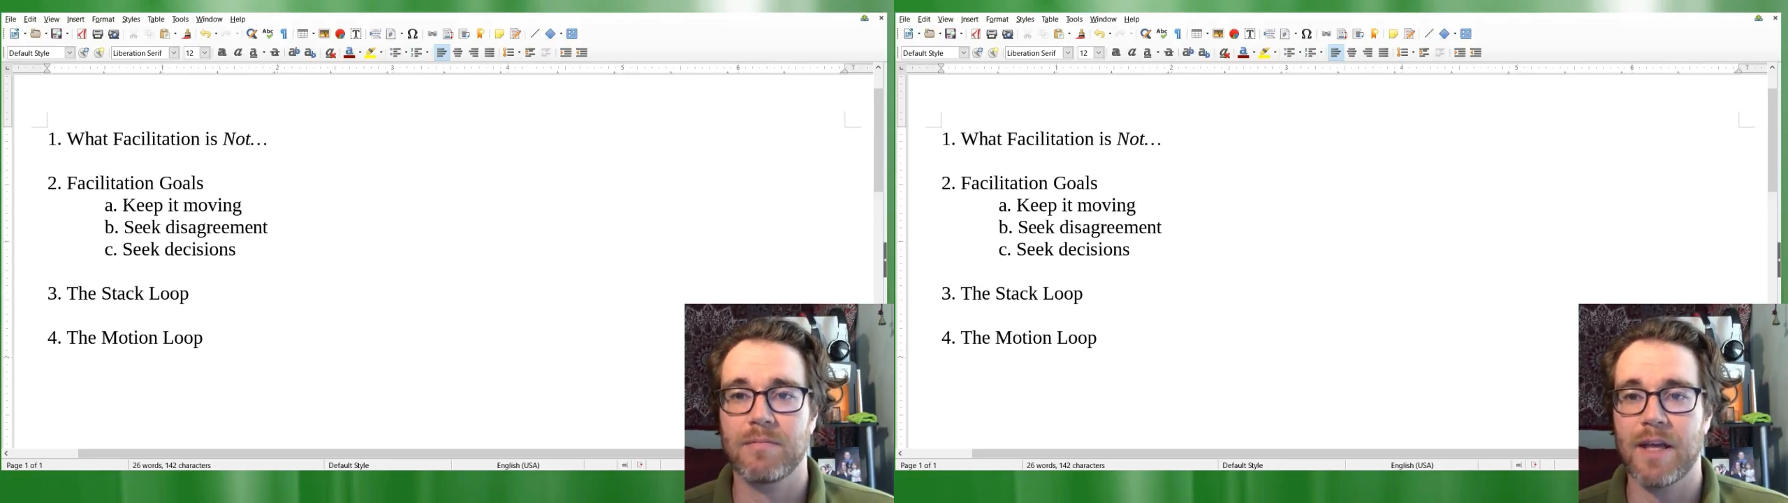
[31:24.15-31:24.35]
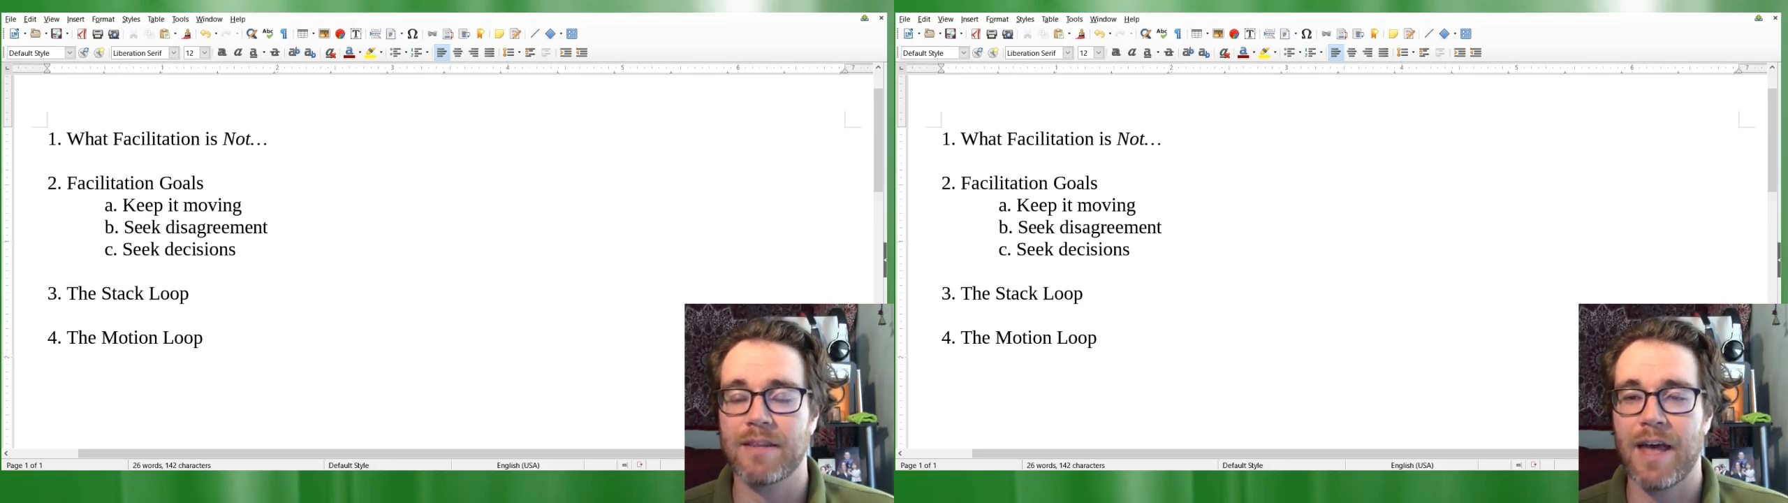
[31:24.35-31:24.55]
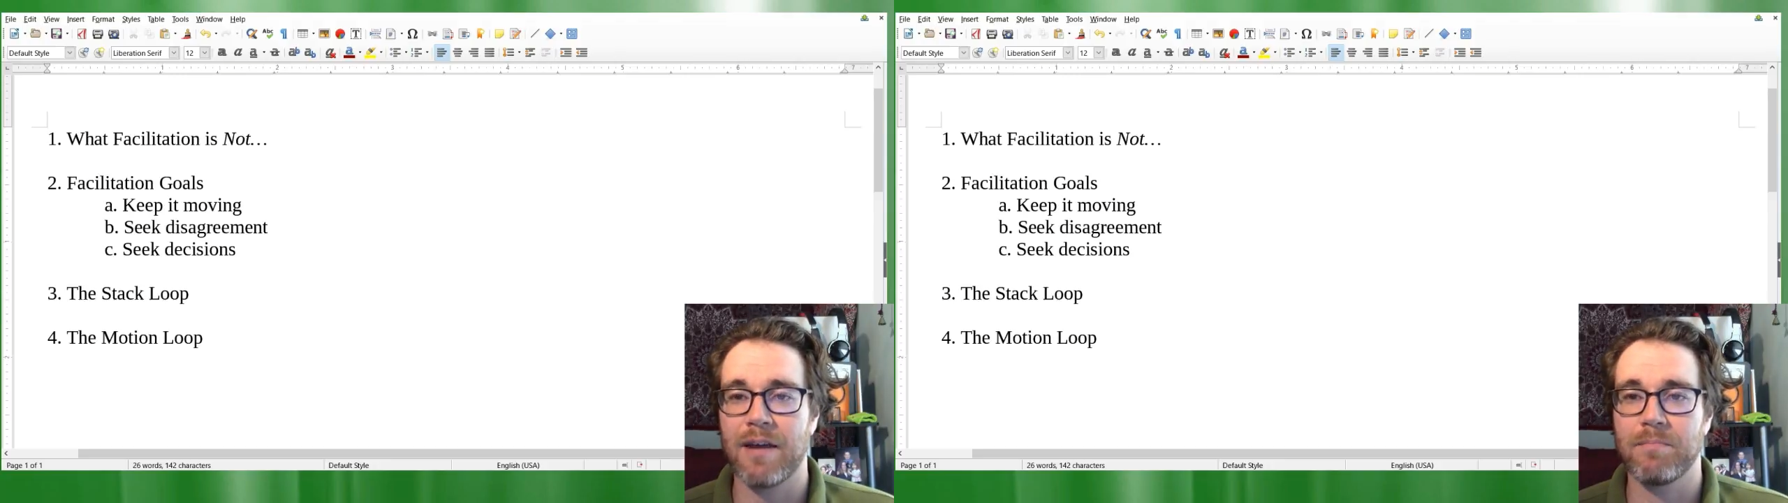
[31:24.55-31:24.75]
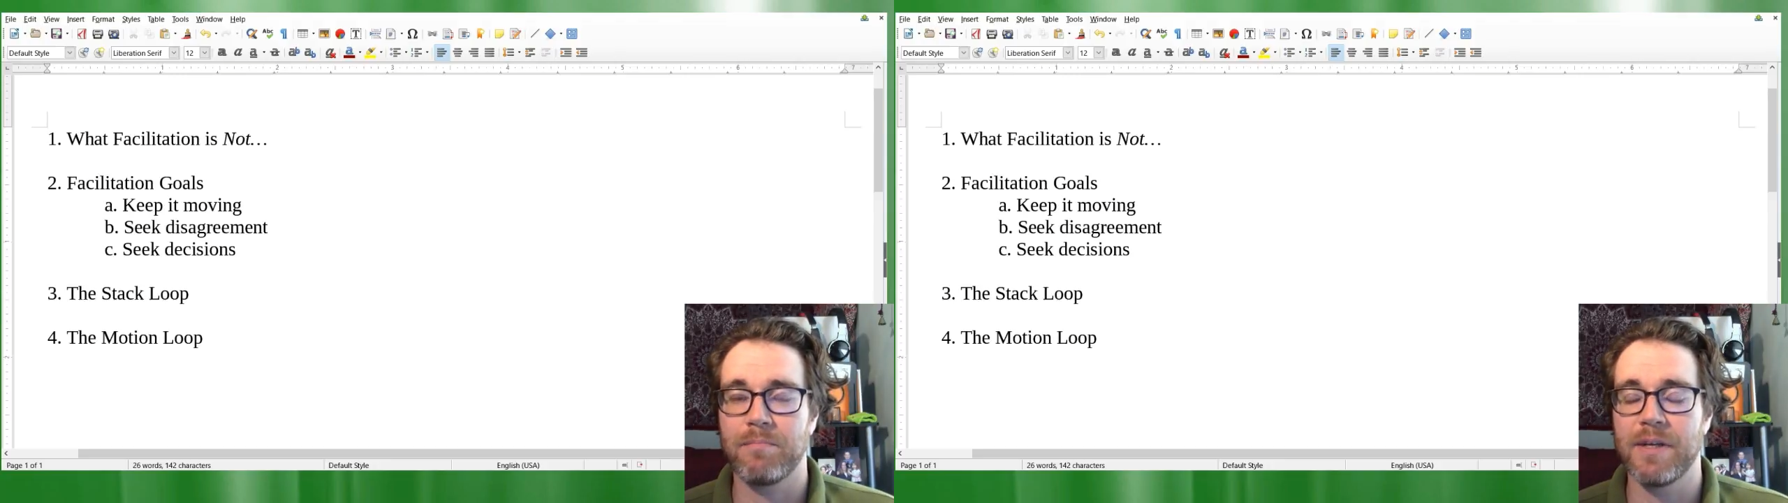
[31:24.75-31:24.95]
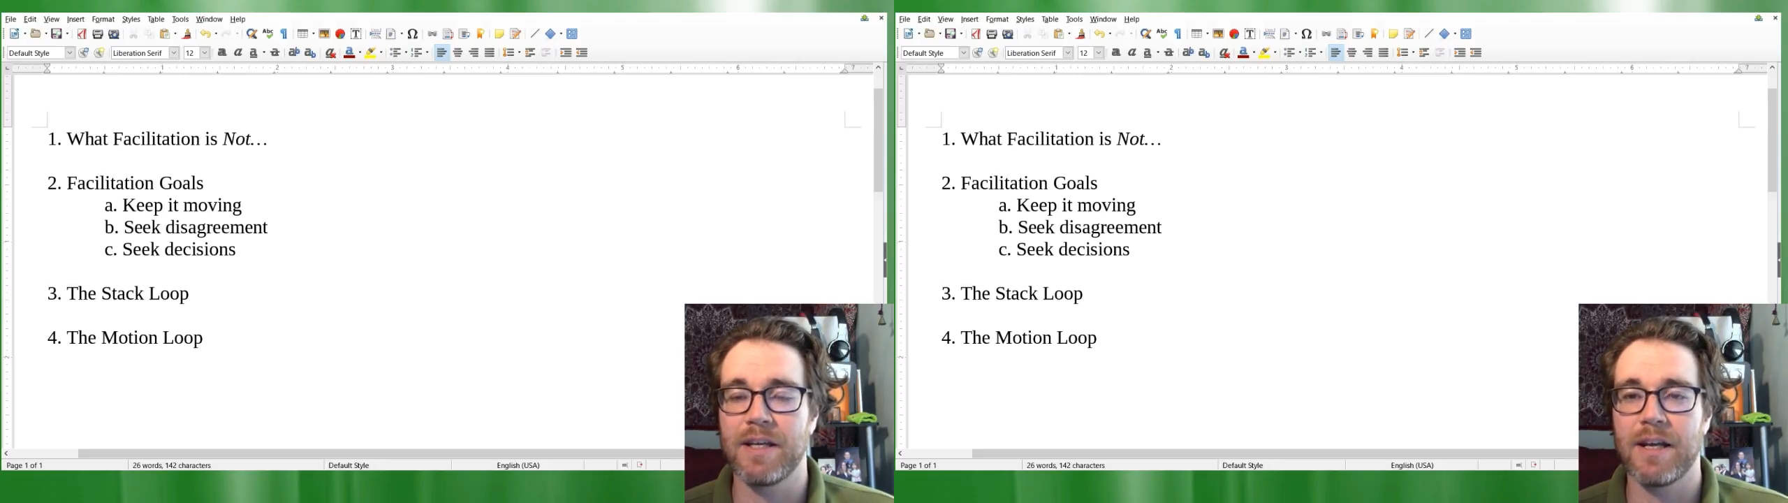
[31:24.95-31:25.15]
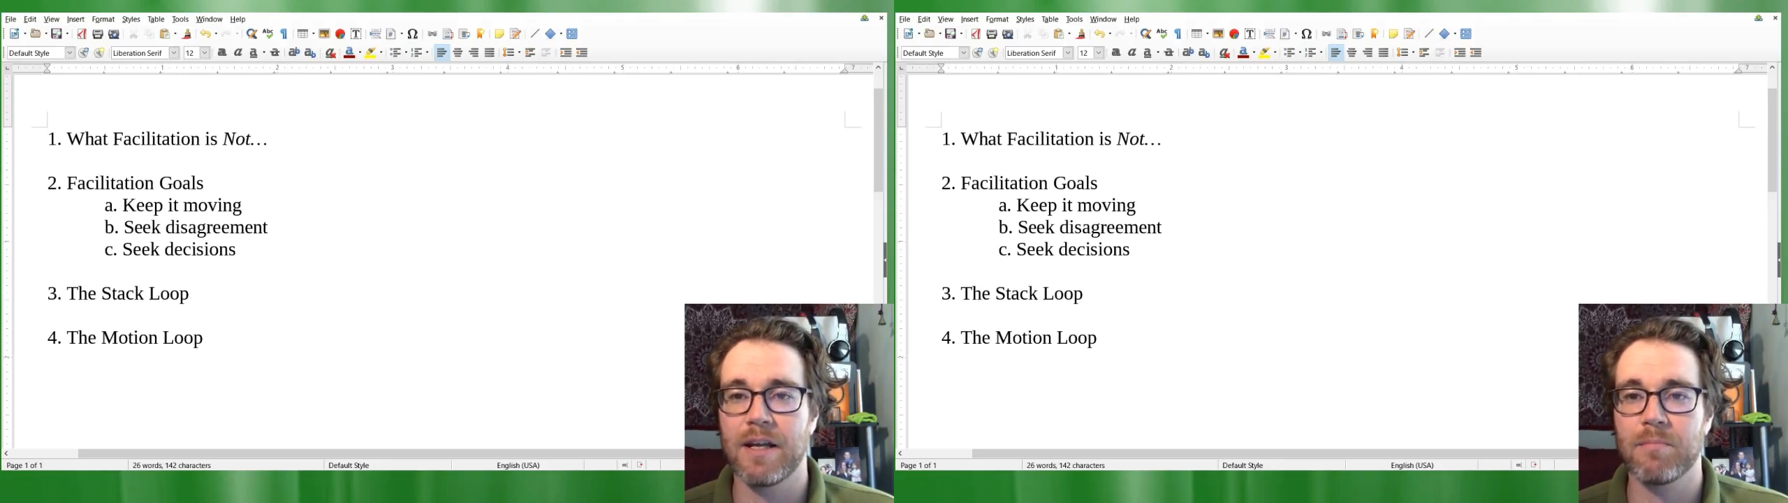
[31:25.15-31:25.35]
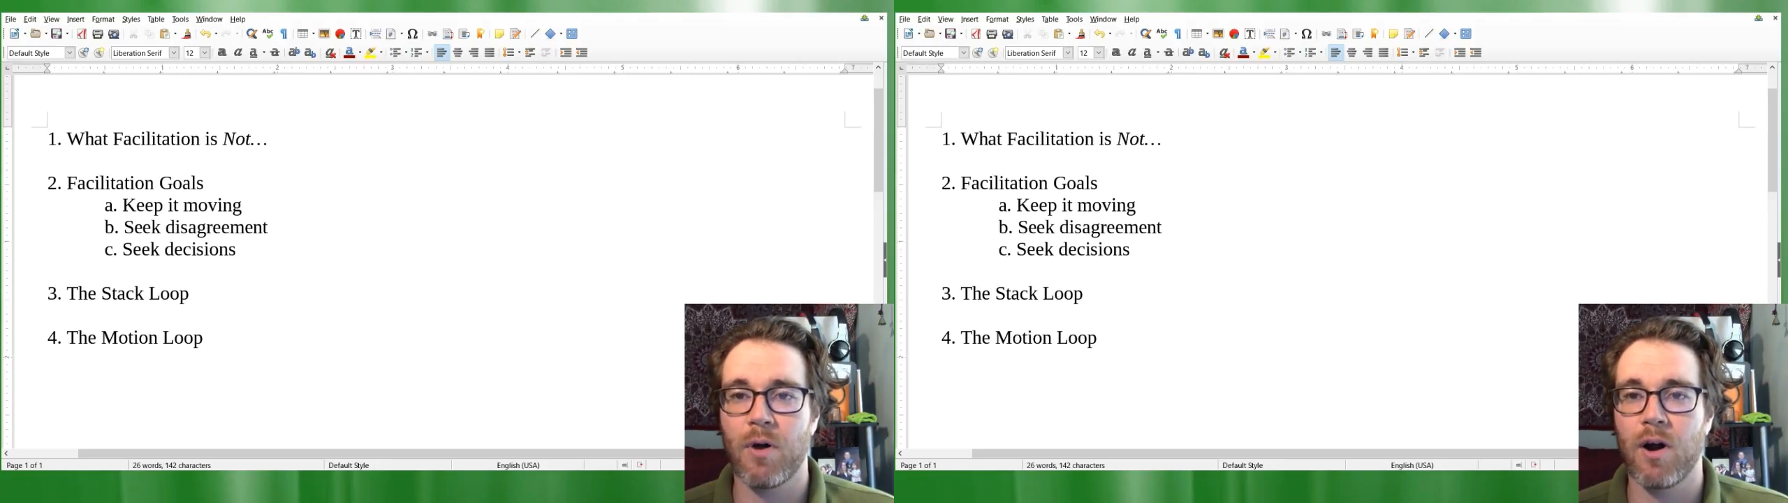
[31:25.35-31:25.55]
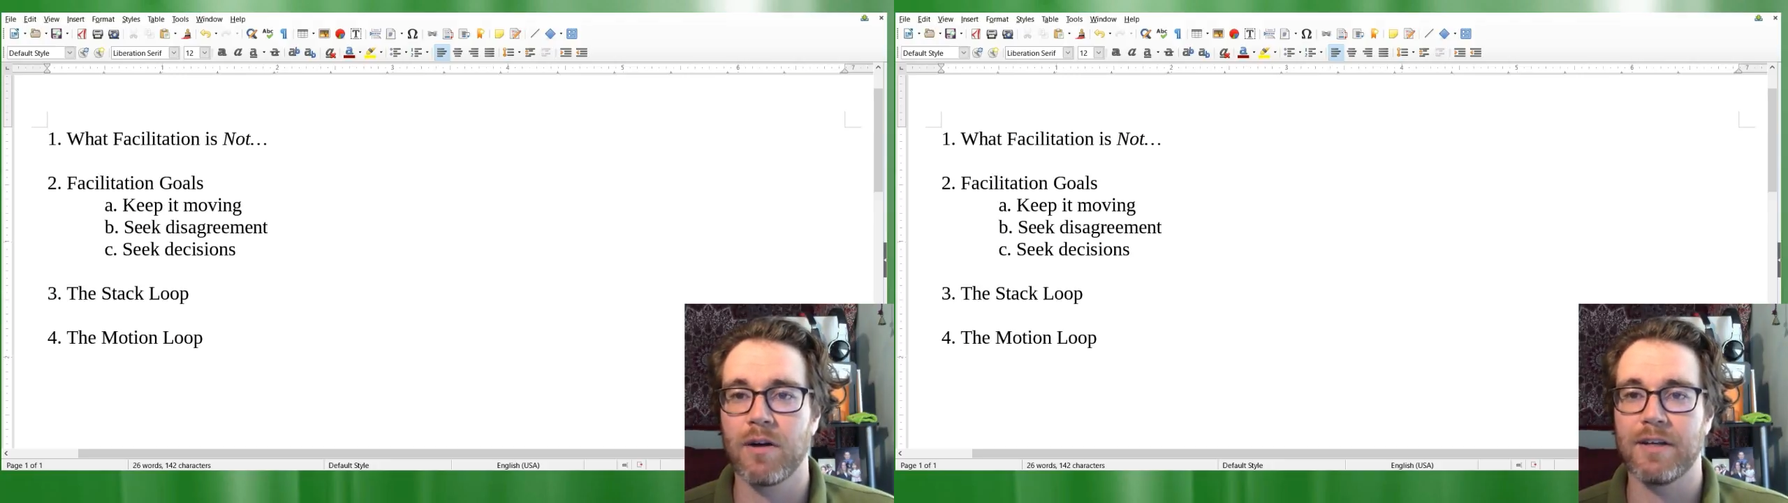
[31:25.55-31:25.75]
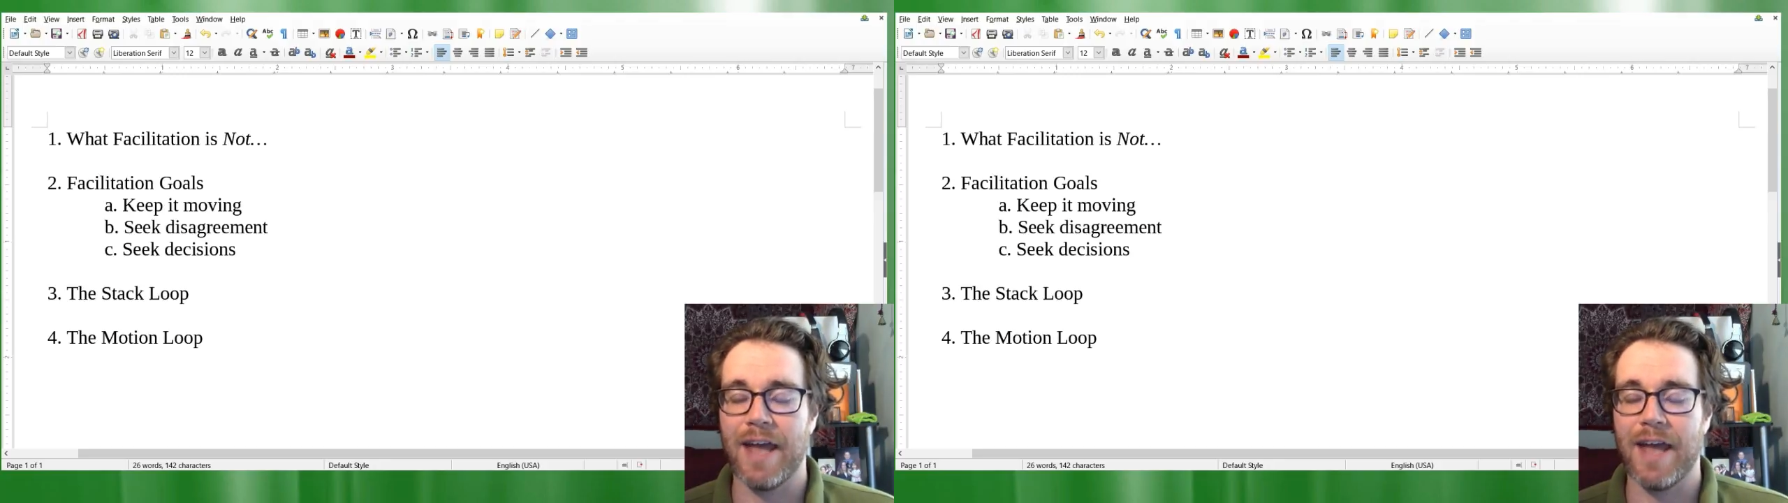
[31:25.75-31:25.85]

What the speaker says: get that beginning part